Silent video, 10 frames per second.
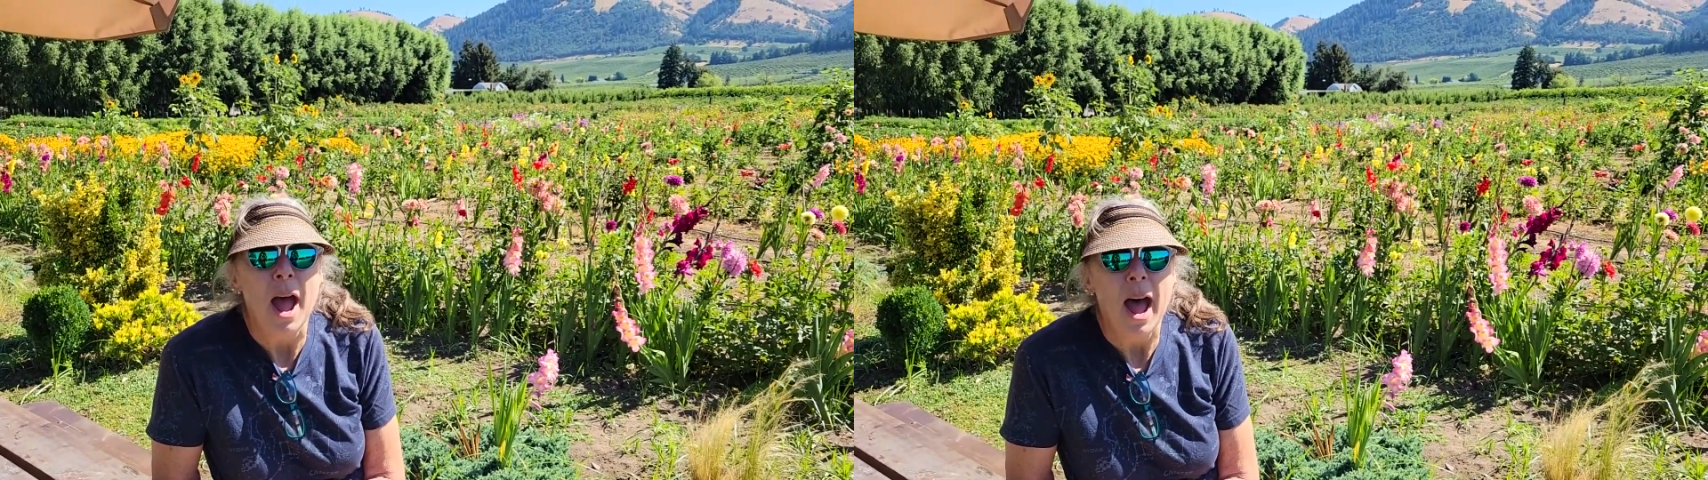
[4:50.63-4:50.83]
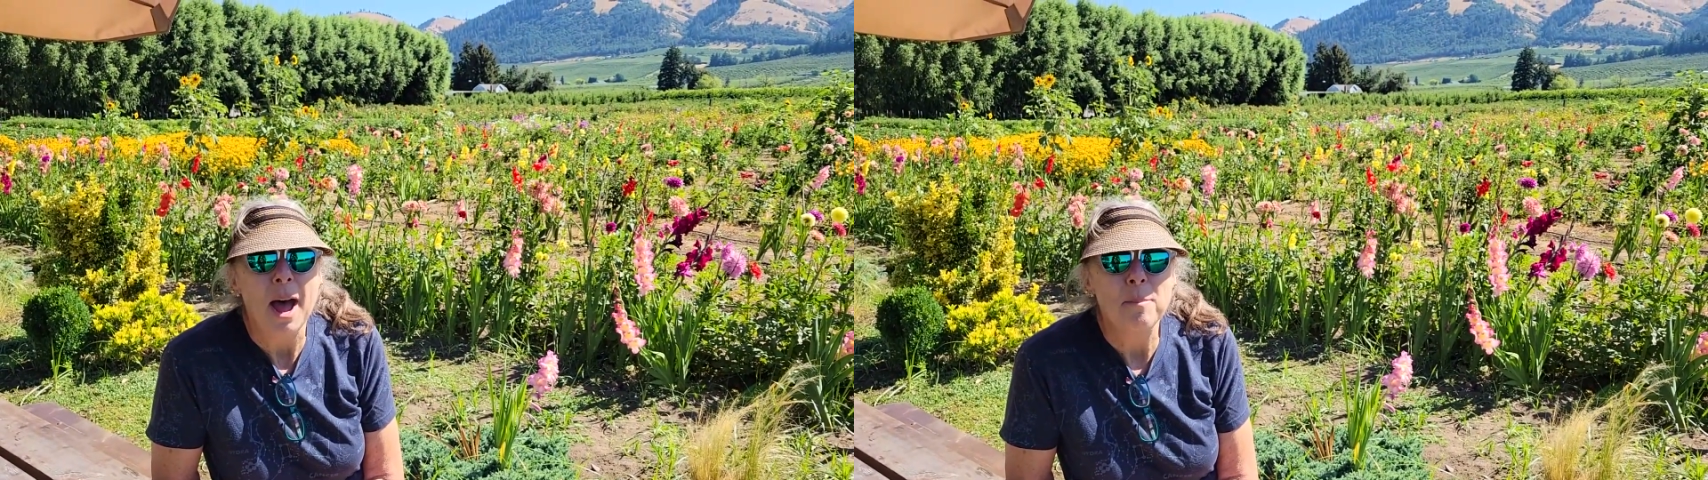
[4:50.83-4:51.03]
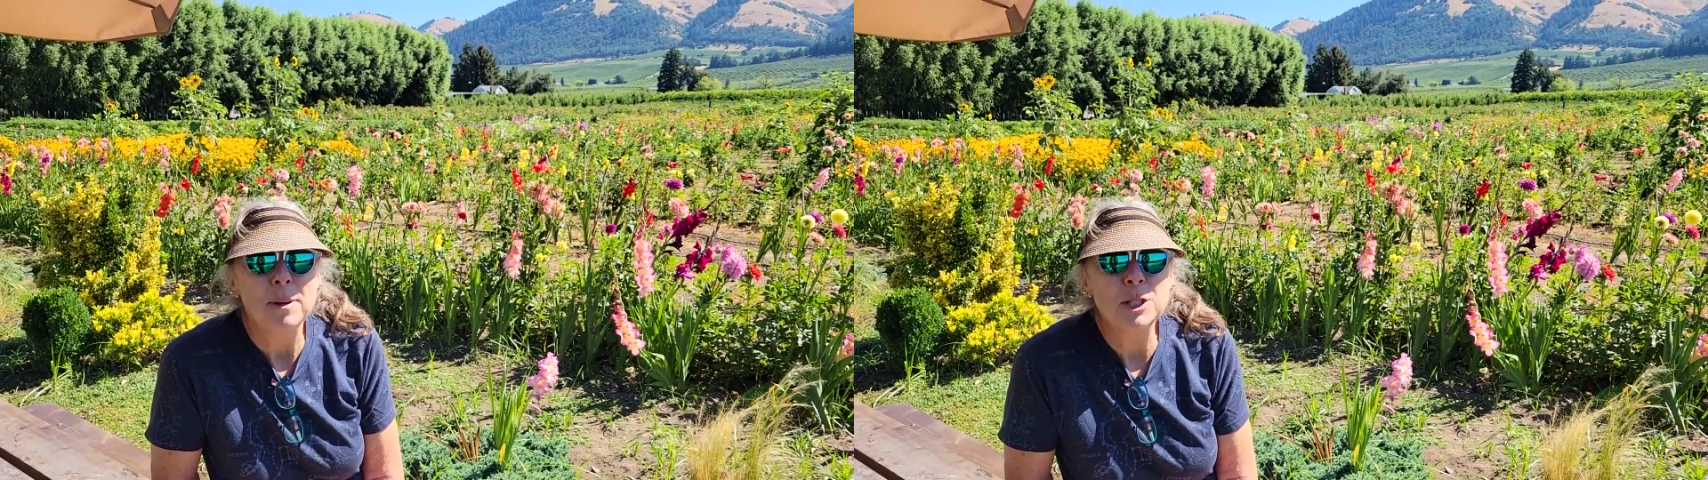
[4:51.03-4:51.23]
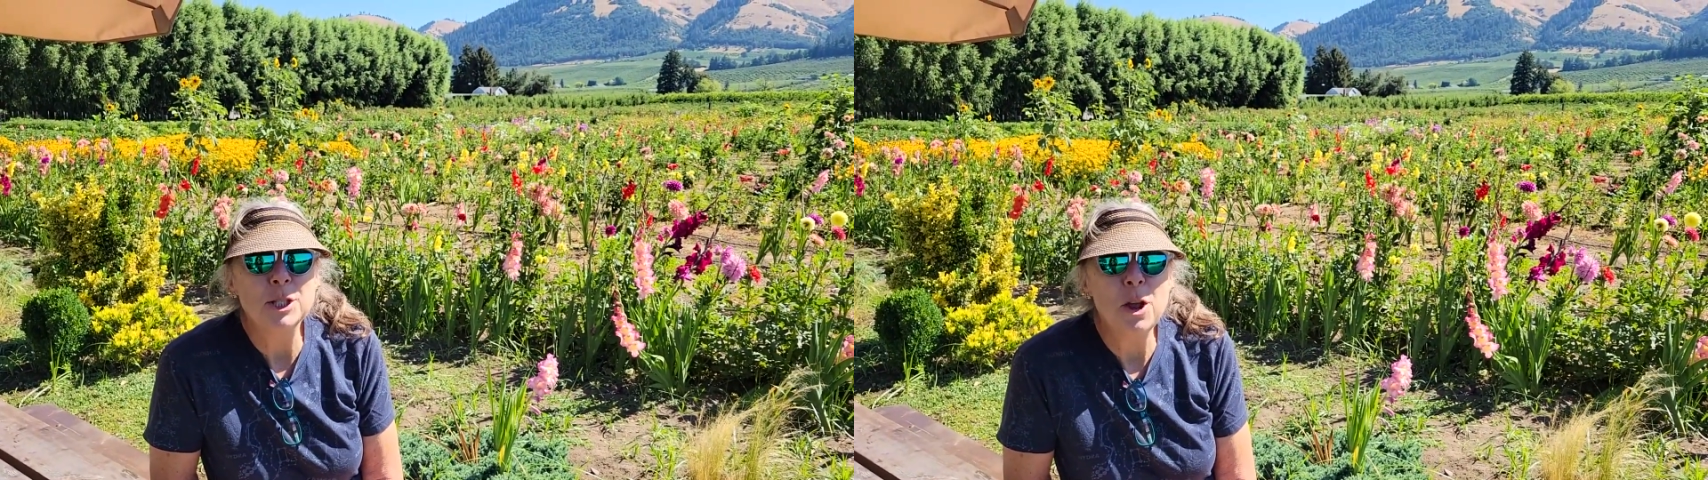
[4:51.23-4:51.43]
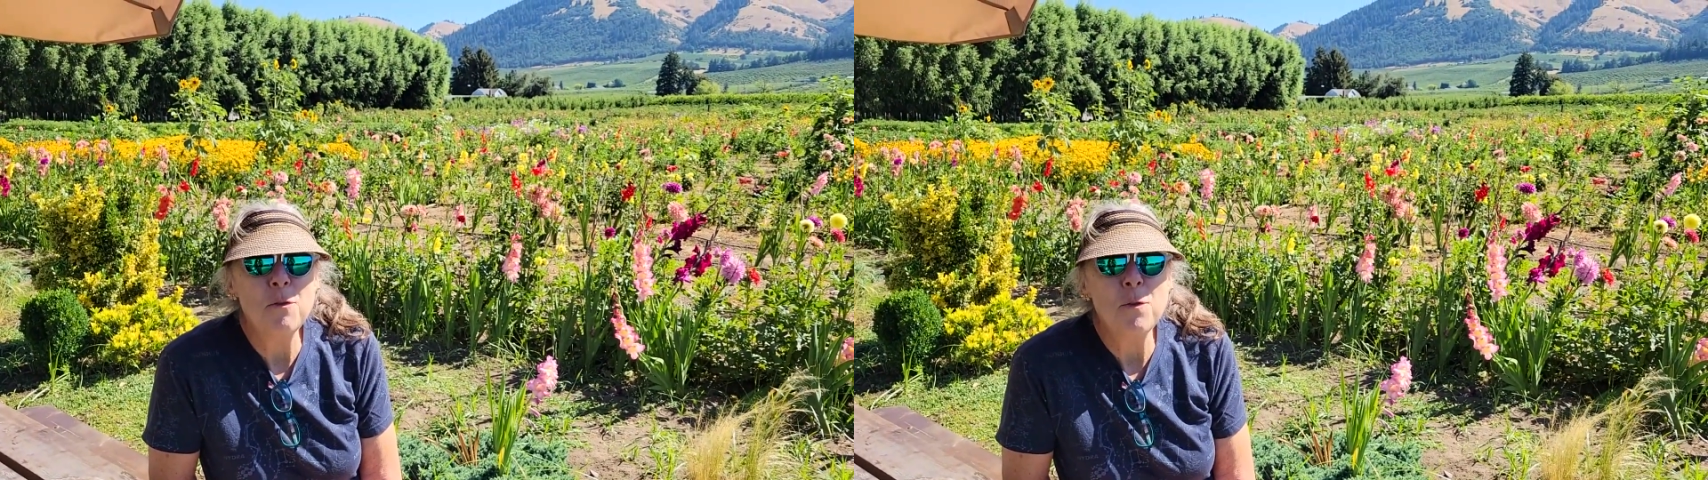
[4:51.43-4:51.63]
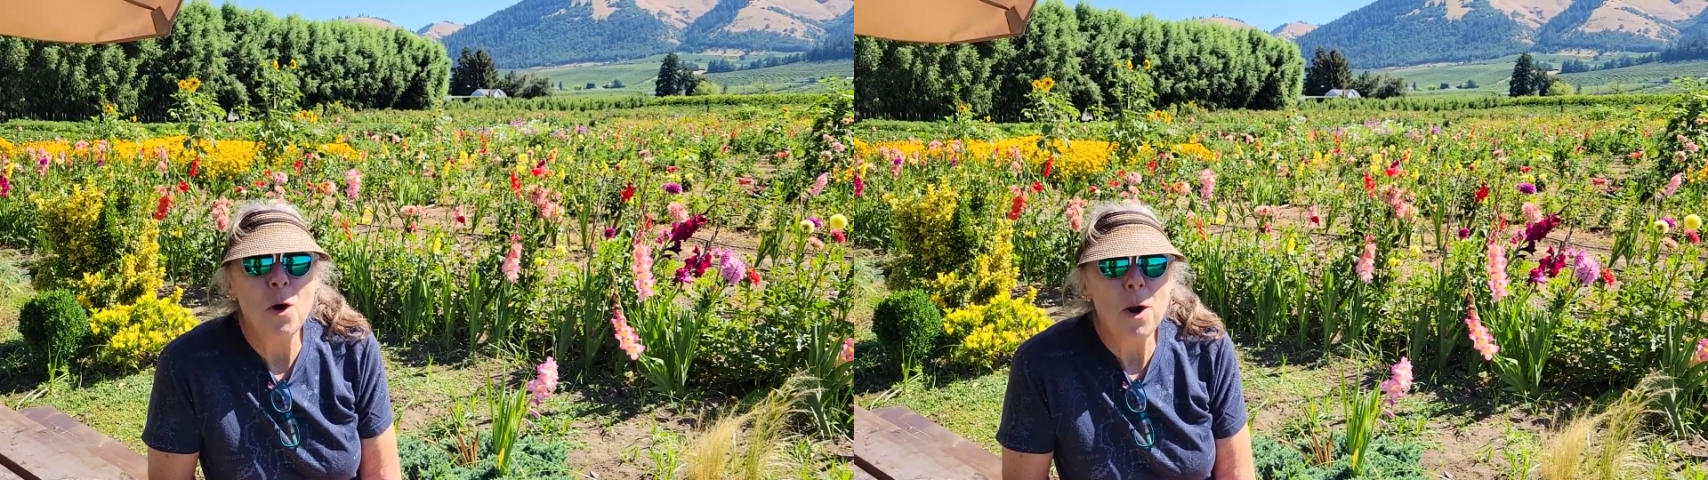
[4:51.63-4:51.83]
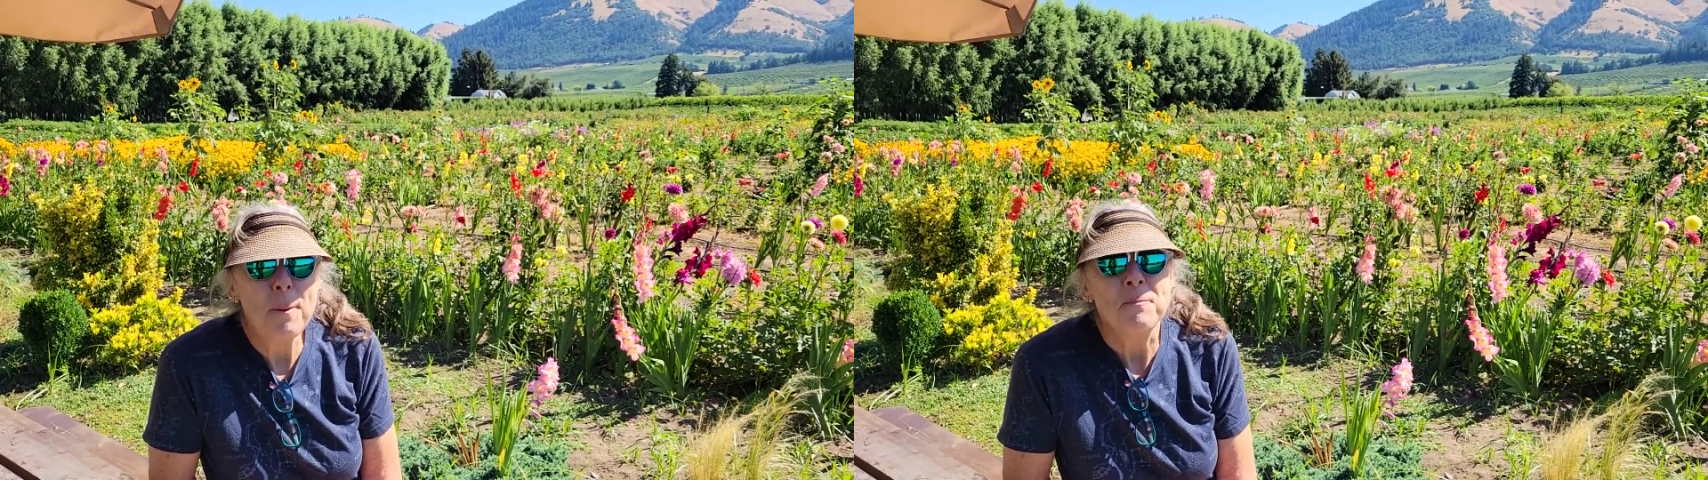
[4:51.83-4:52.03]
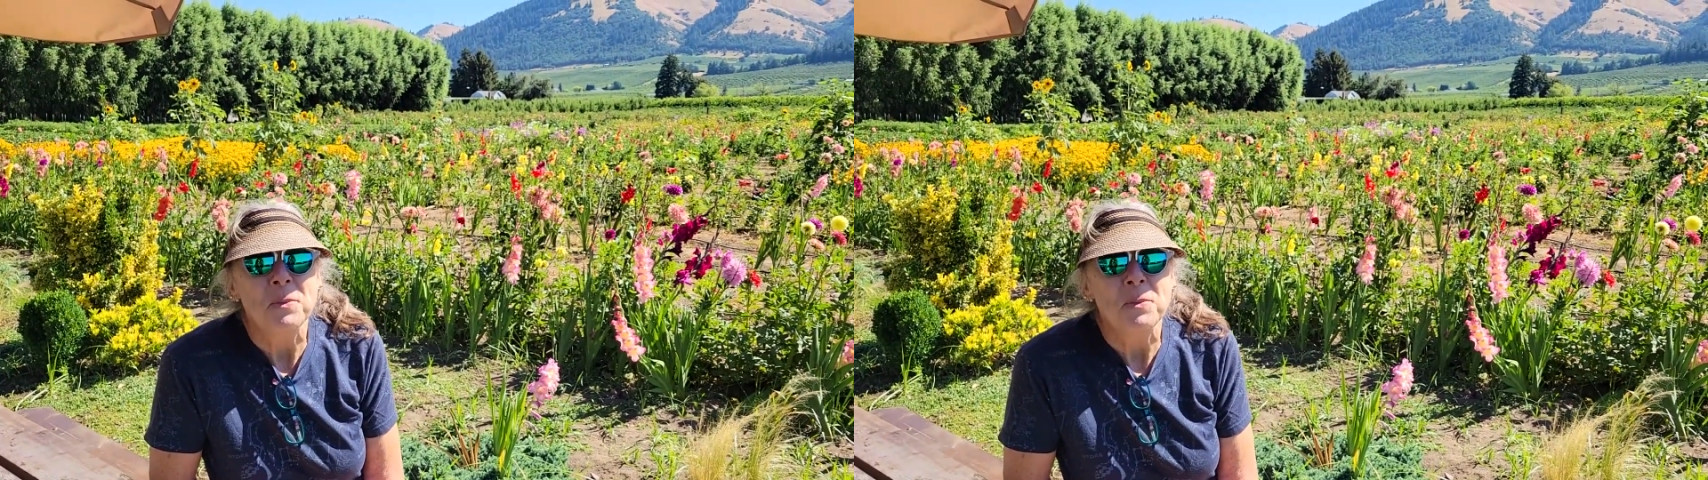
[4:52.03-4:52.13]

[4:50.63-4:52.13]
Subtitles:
But so far,